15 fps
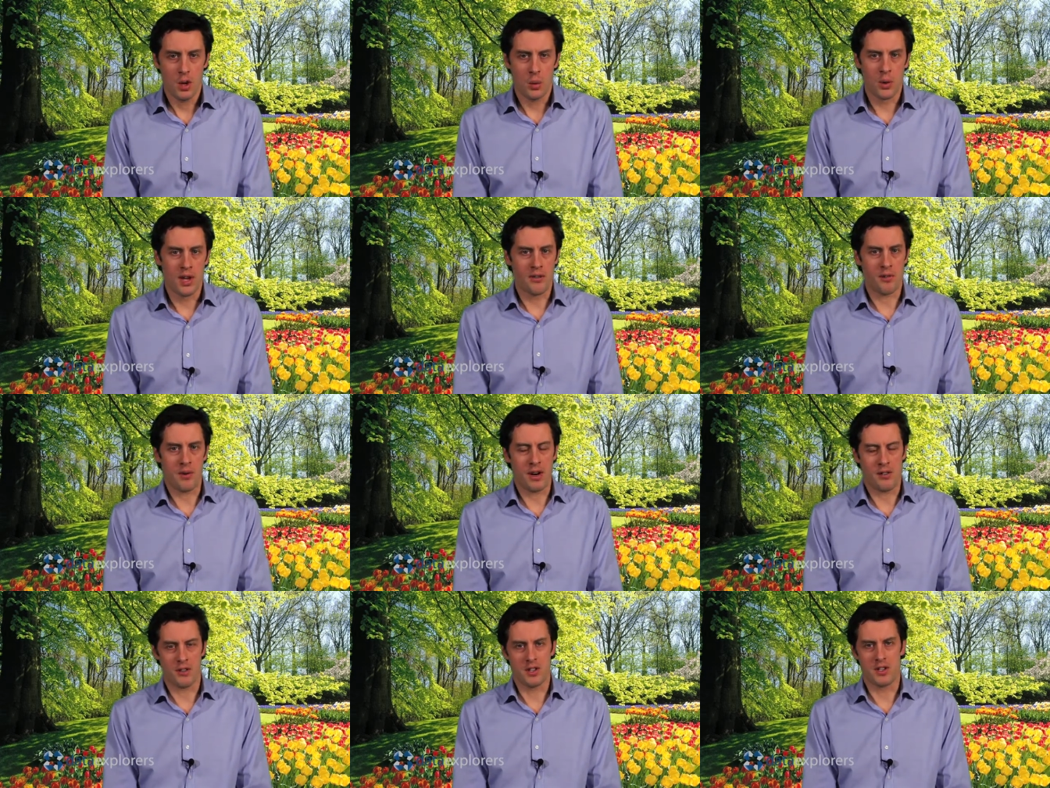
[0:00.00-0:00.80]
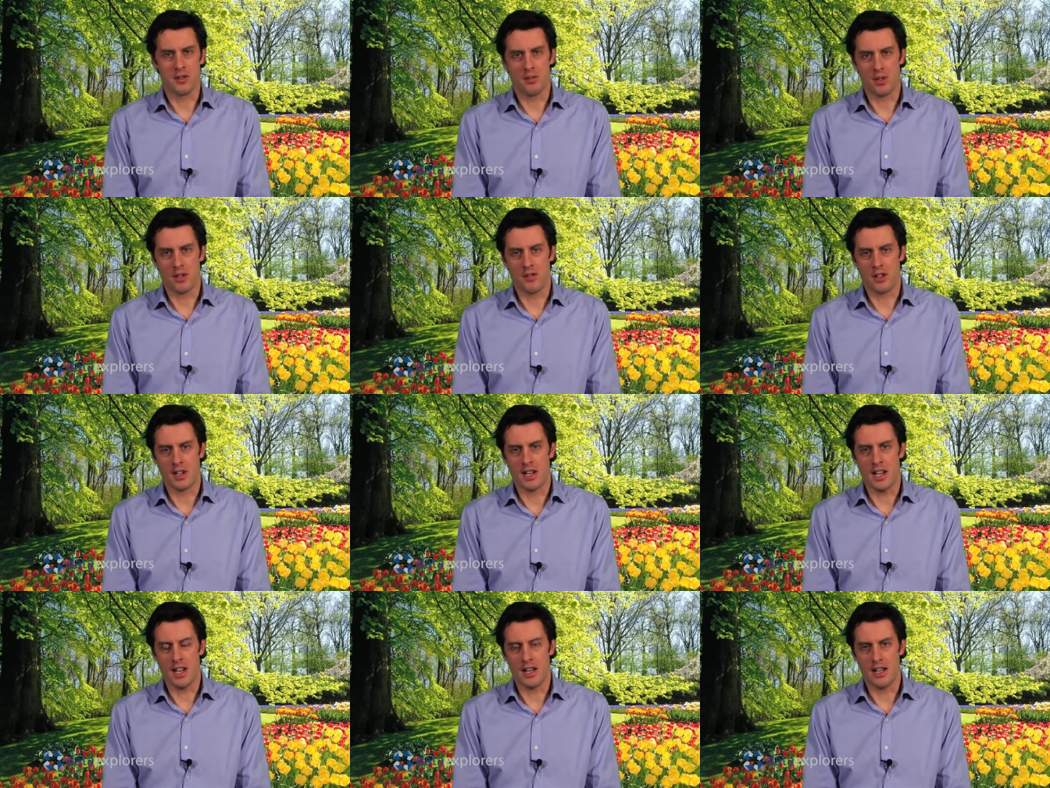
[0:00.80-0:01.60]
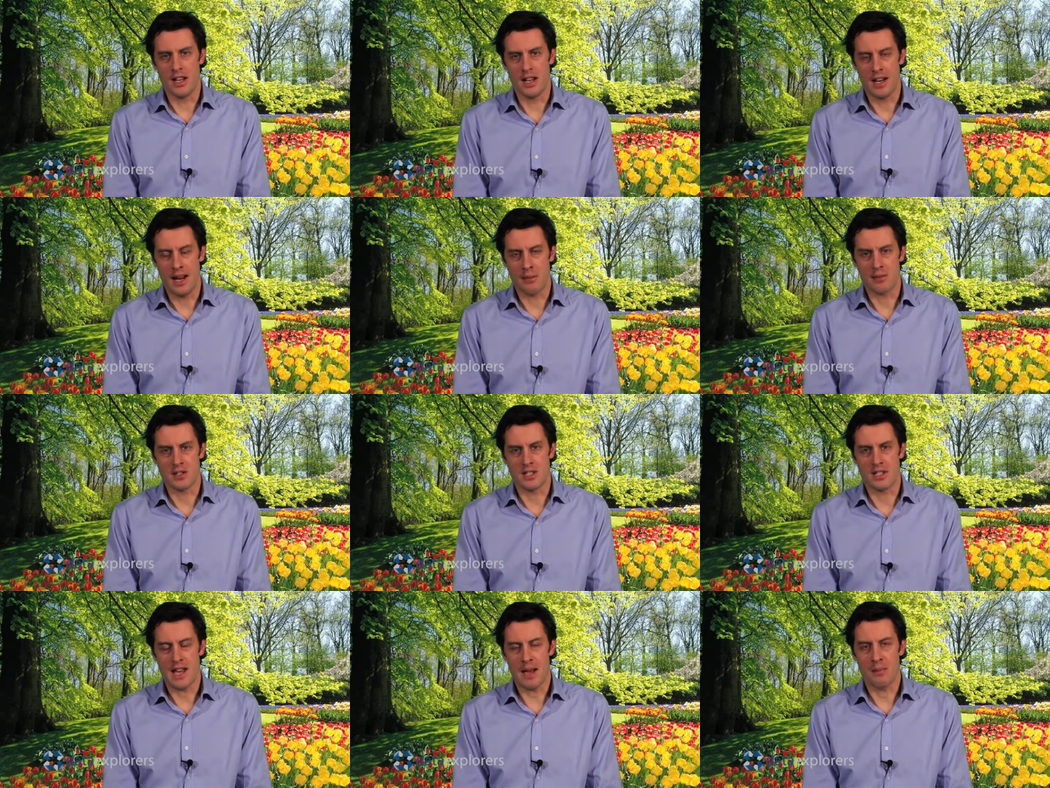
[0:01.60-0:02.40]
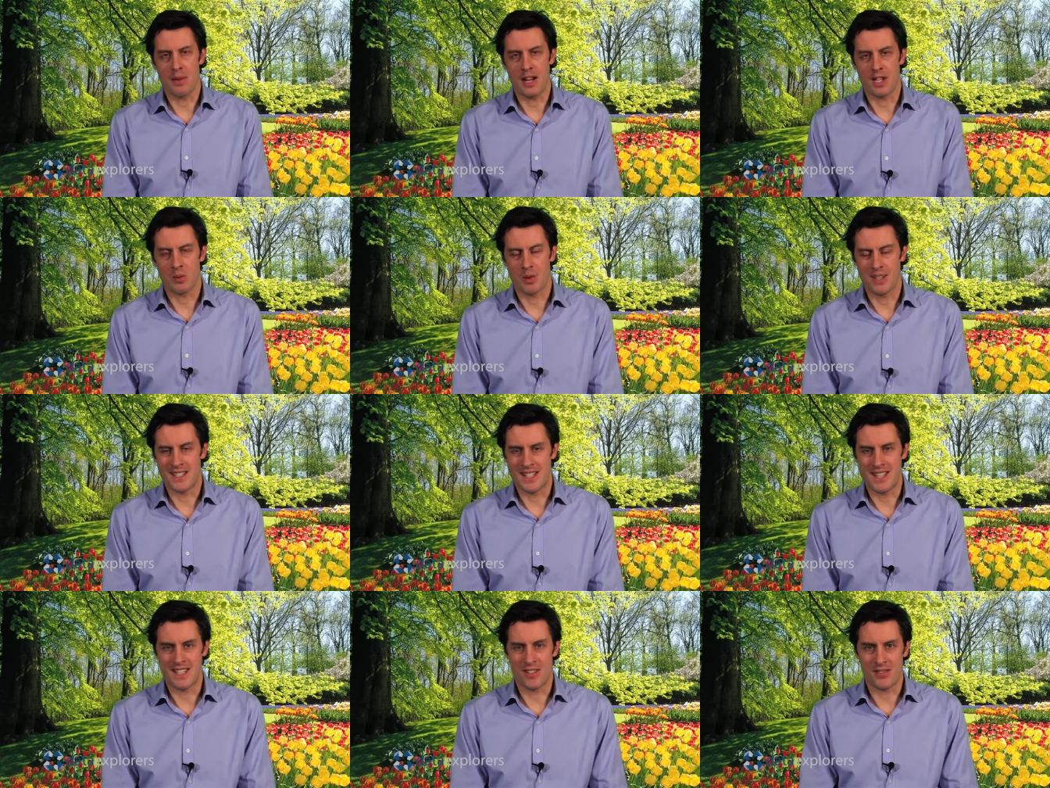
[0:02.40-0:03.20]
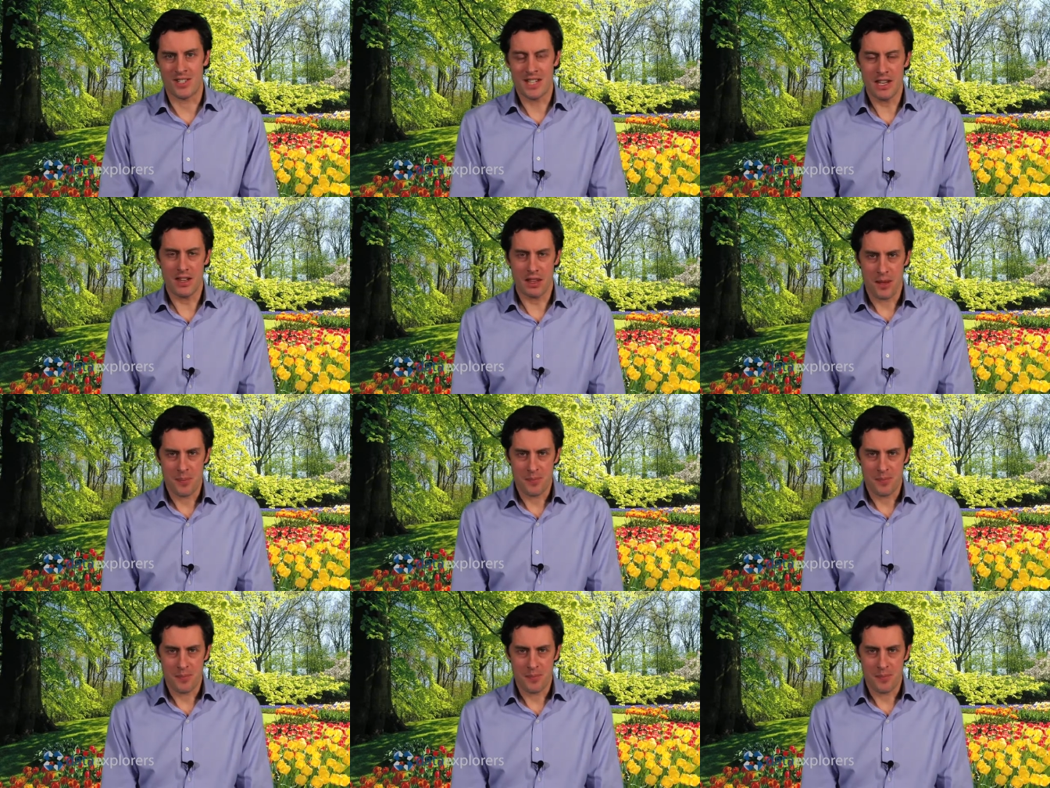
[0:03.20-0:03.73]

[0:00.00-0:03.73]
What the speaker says: We have a breakfast briefing in Amsterdam next Wednesday the 17th.